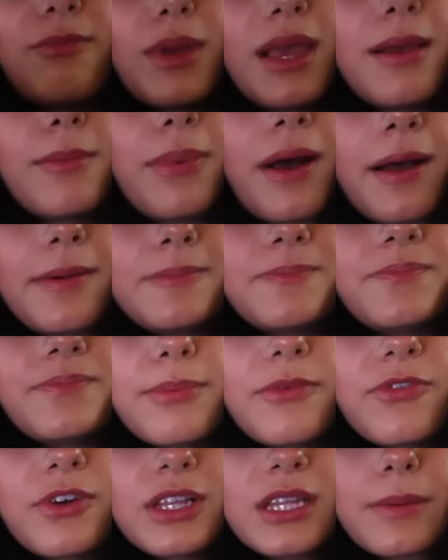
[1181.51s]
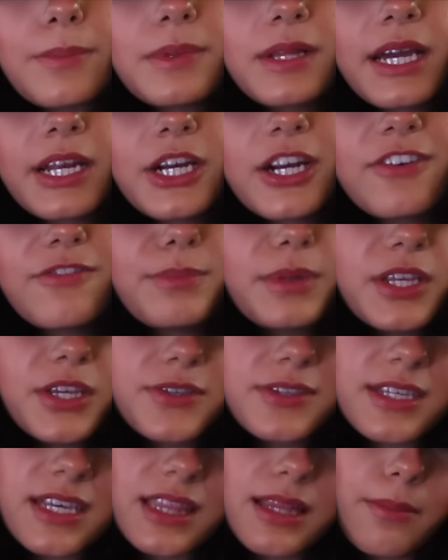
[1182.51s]
me. But for lip liner, I've been
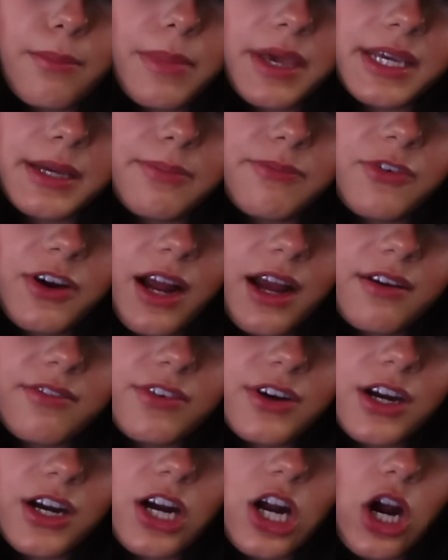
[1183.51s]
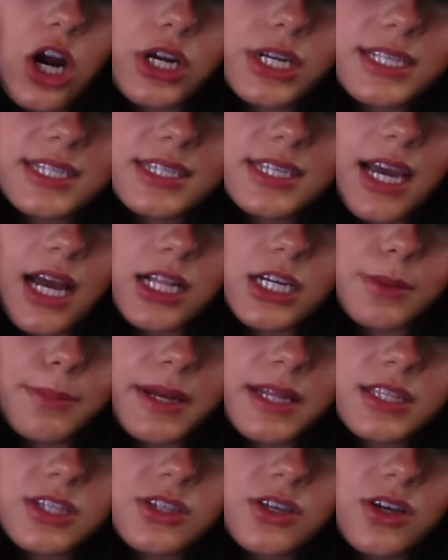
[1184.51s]
using the Makeup Forever Artist Color
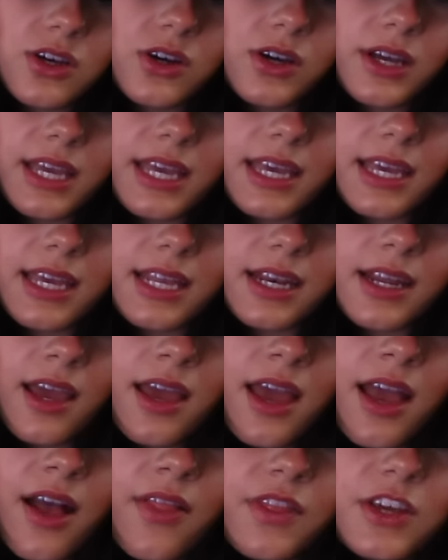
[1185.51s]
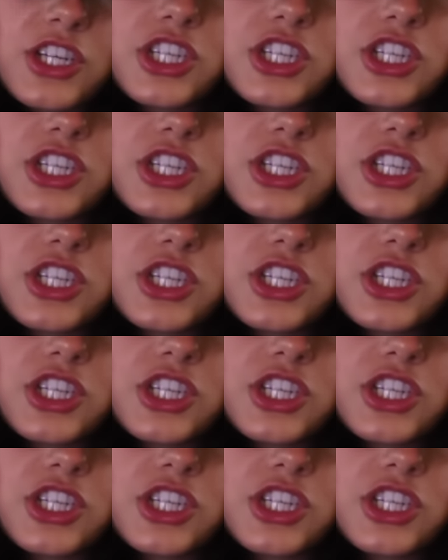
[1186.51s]
Pencil in the